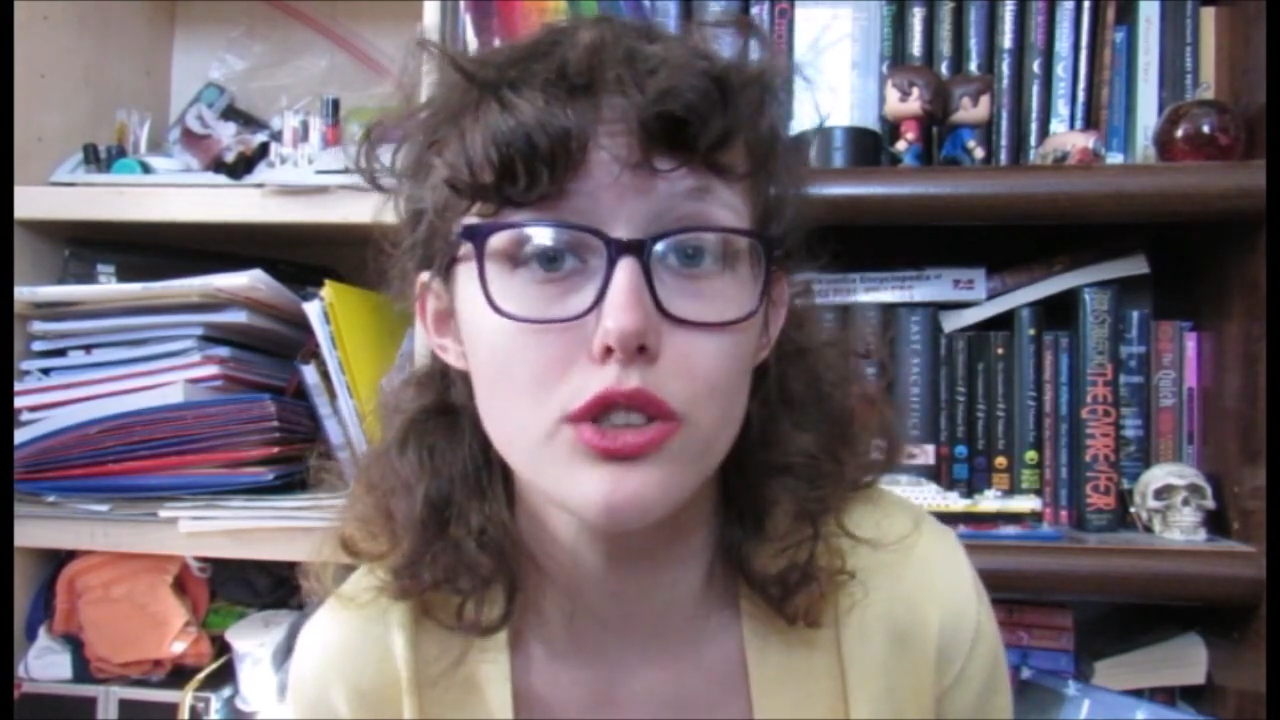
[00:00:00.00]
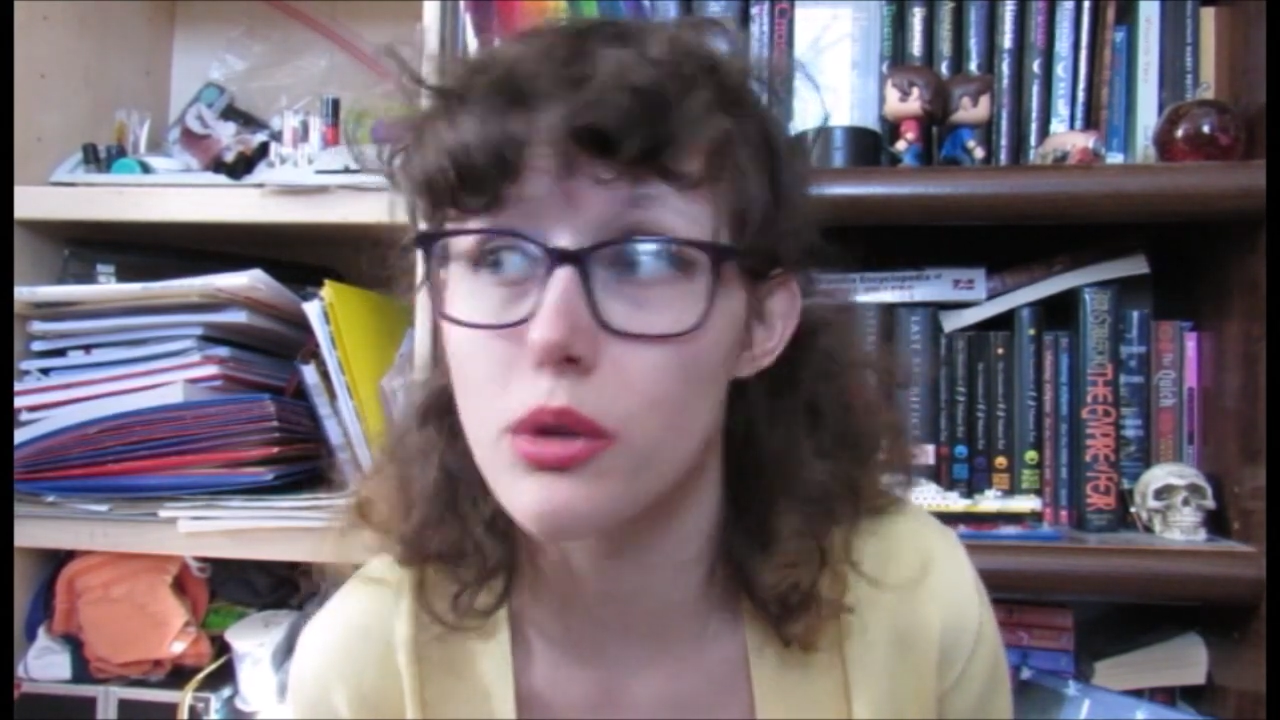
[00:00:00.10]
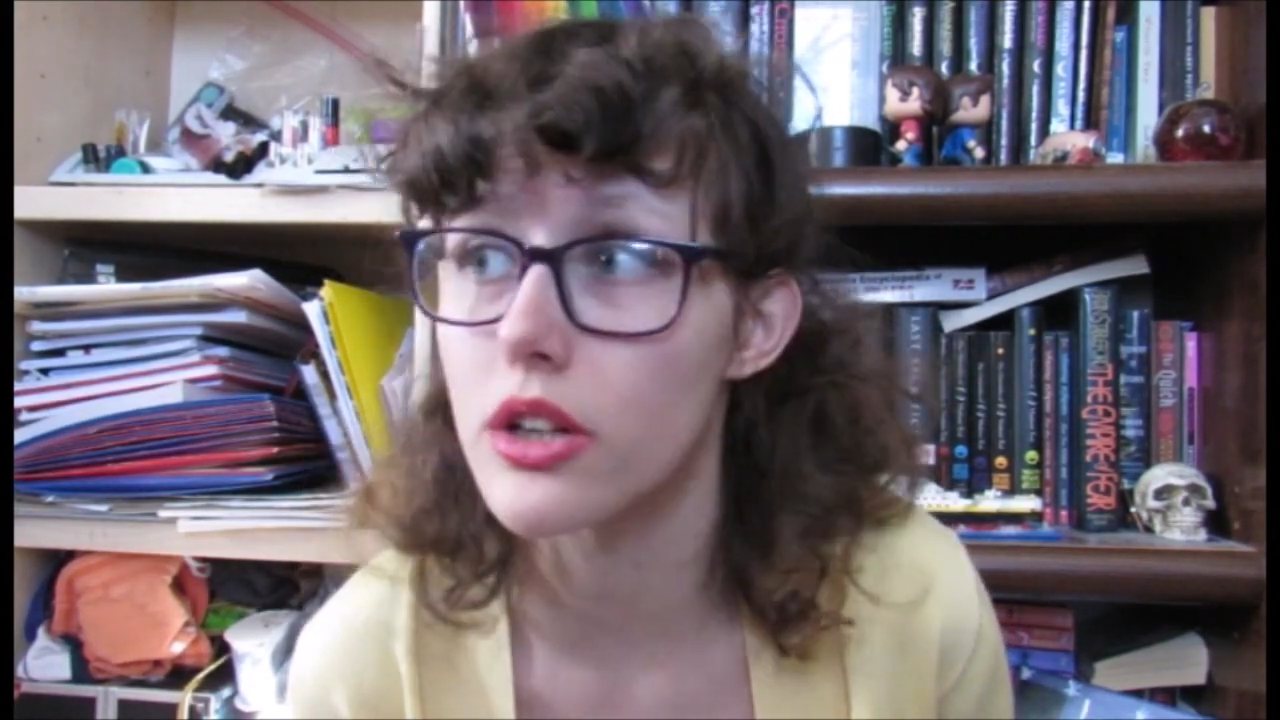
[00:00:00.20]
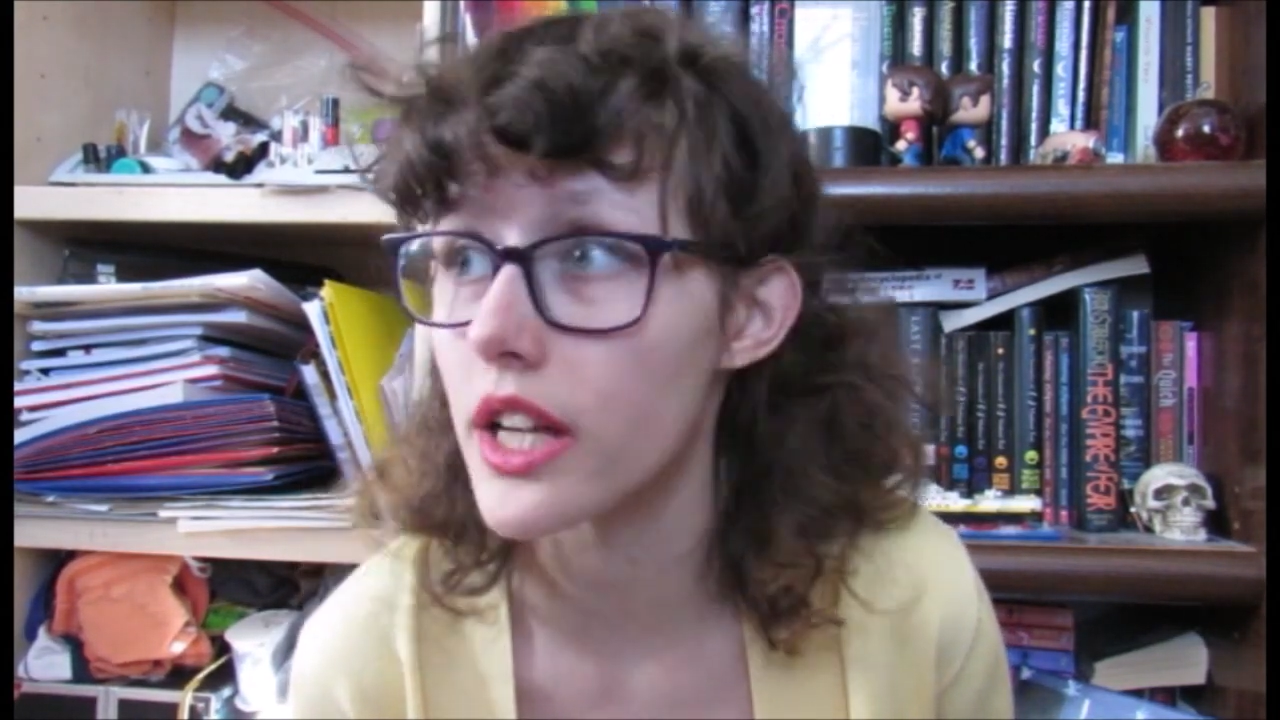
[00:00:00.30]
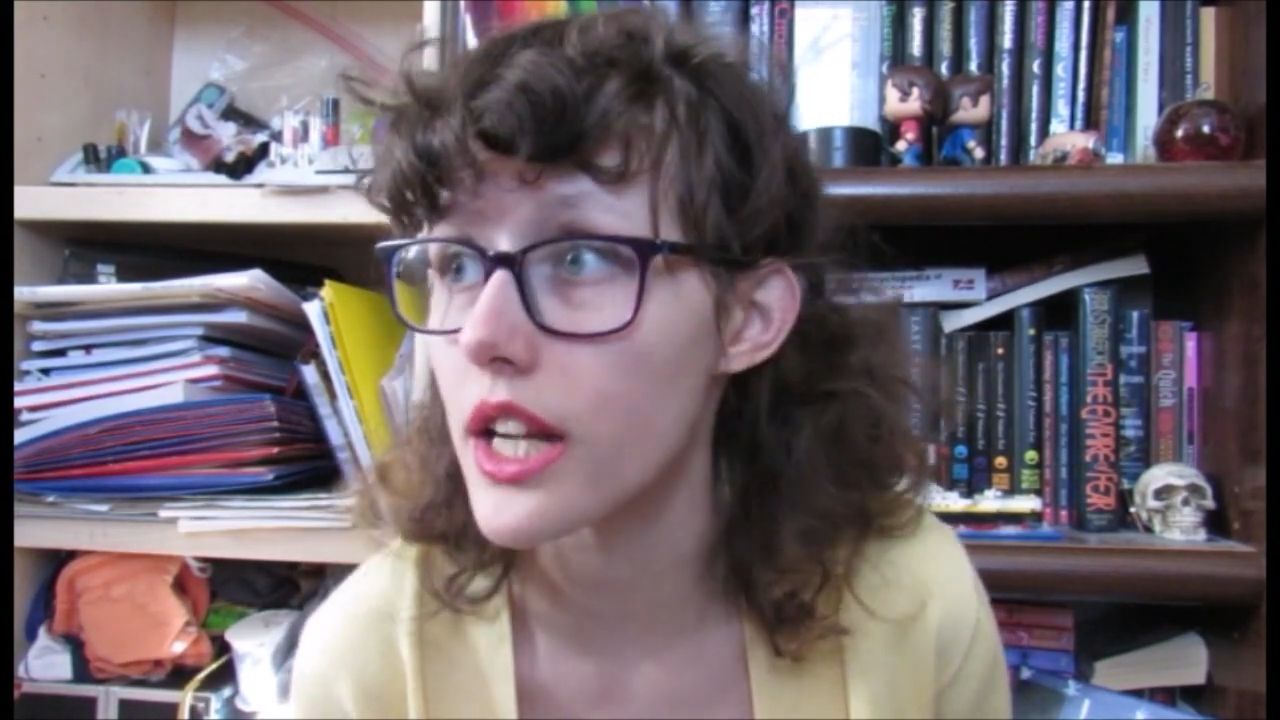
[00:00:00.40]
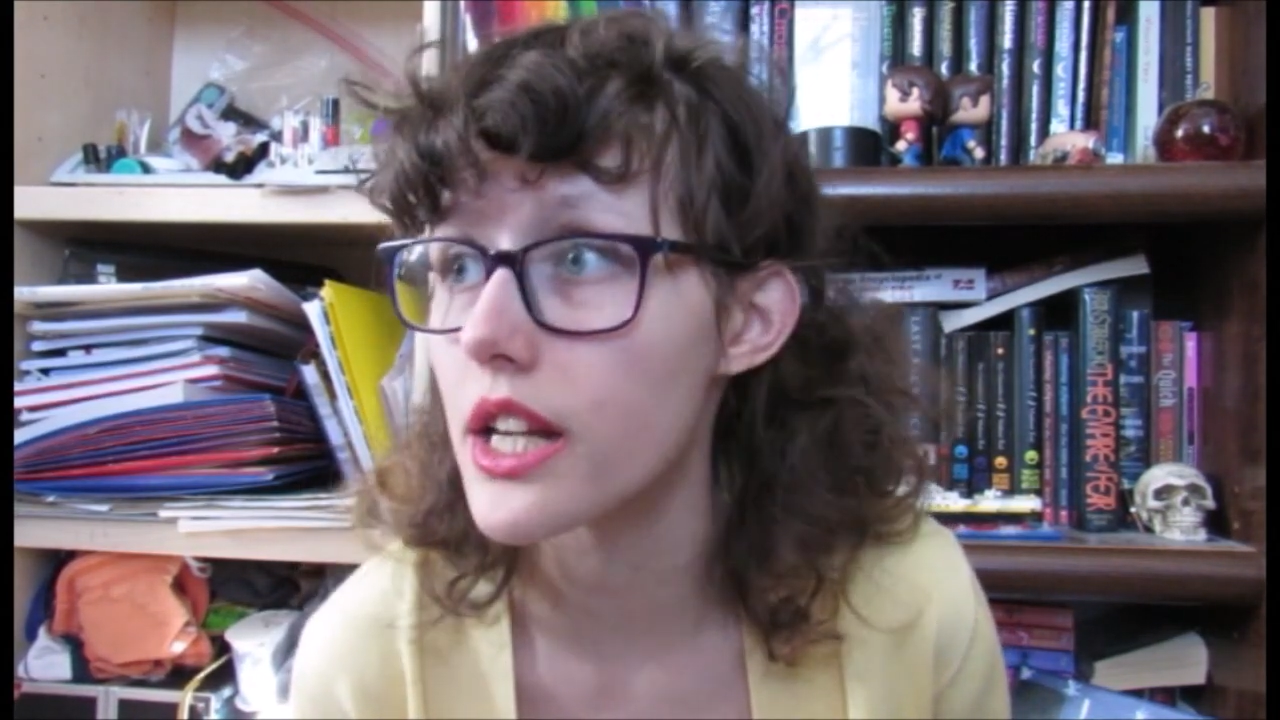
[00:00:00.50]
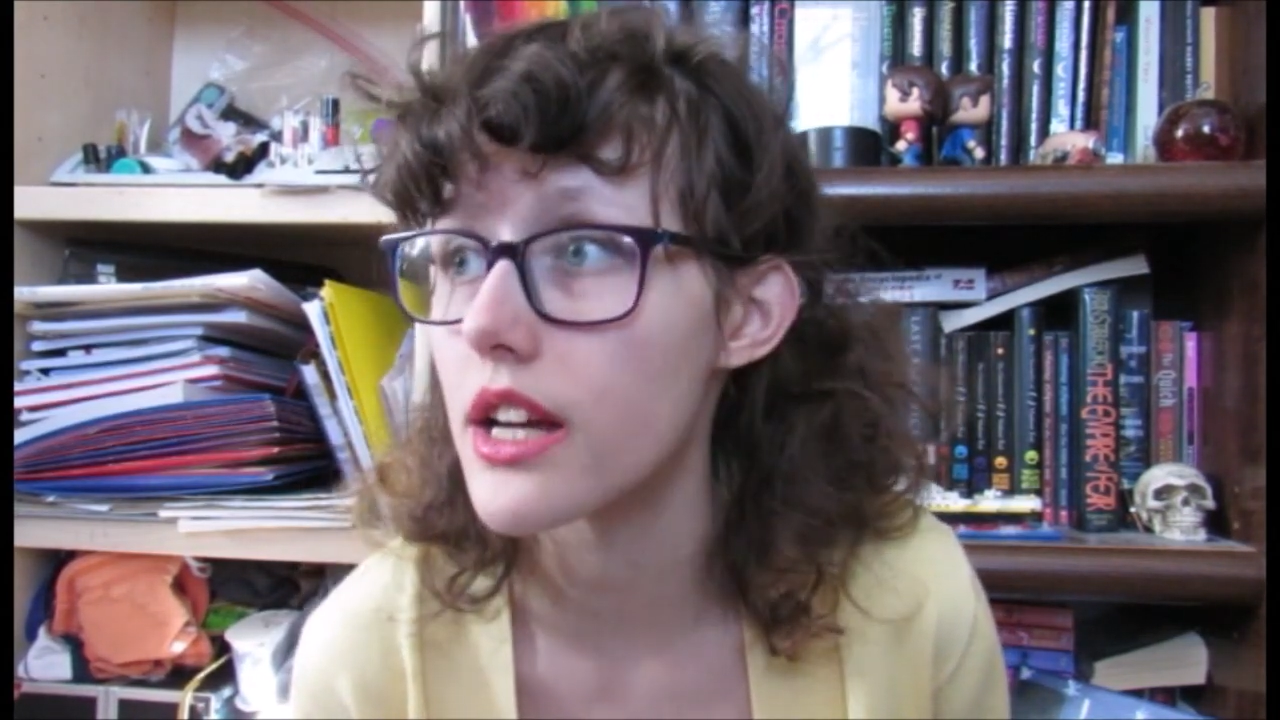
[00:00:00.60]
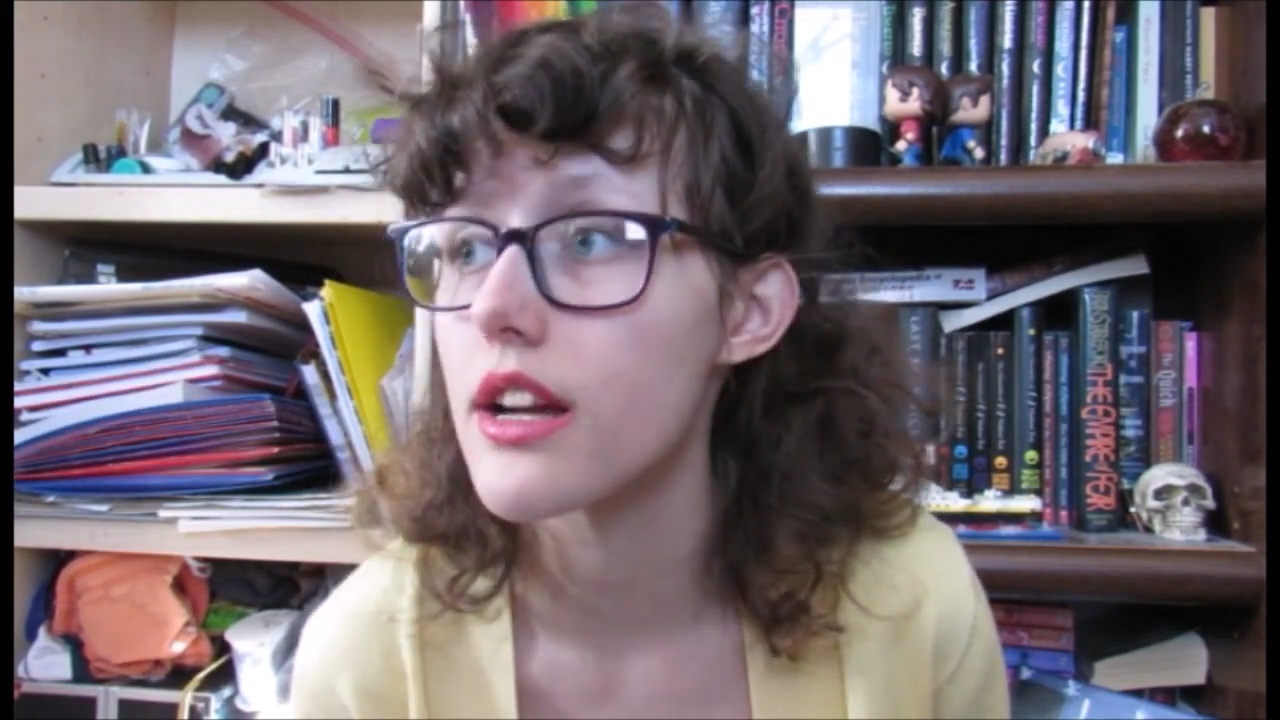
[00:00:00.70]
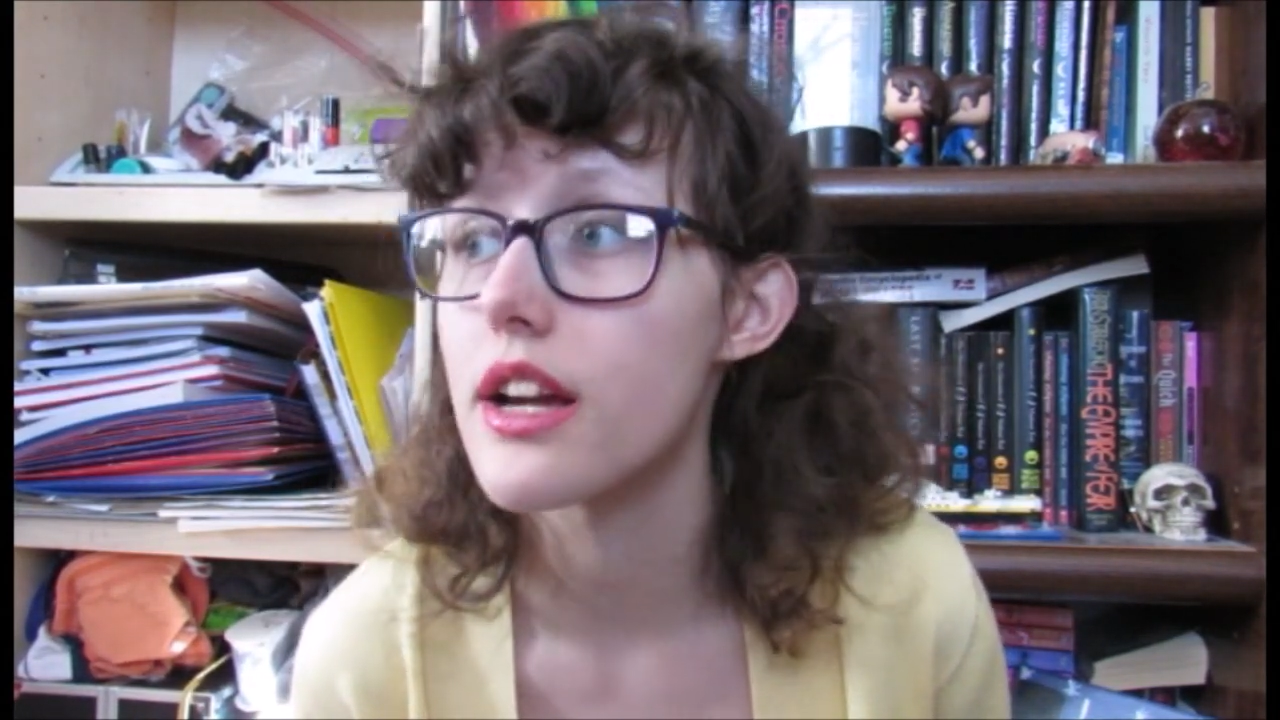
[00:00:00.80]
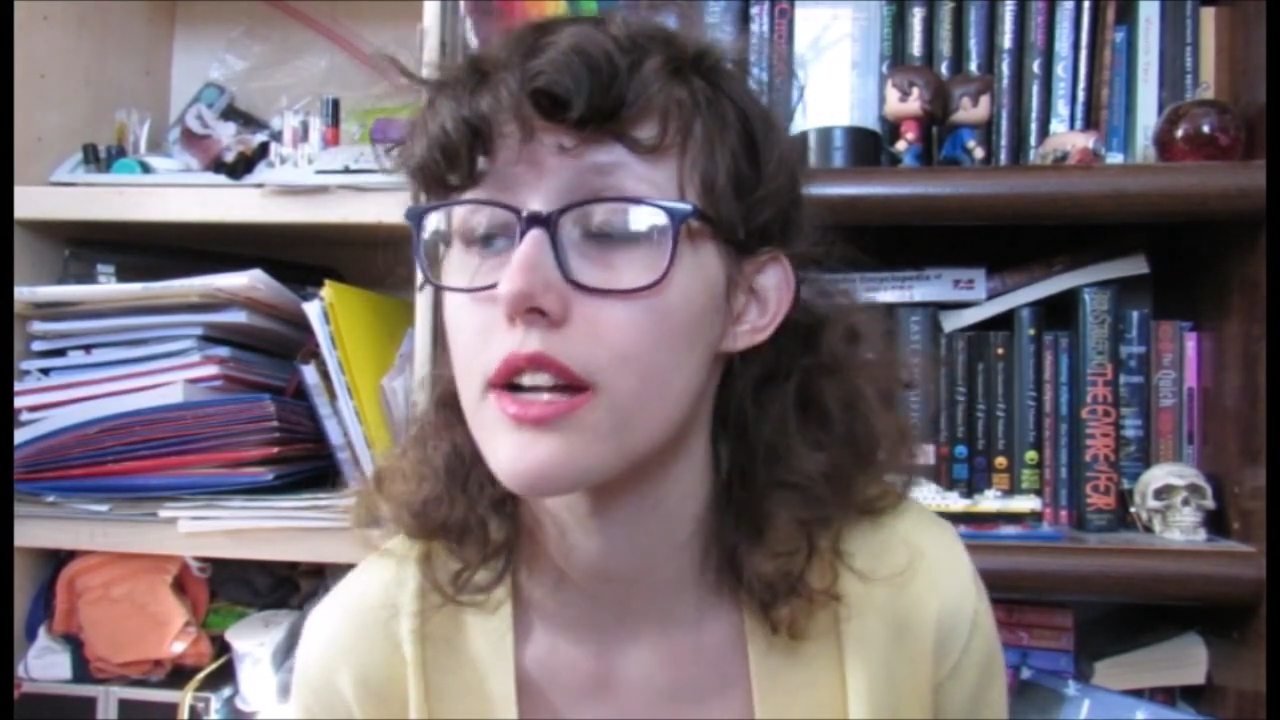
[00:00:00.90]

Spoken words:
to Arcadia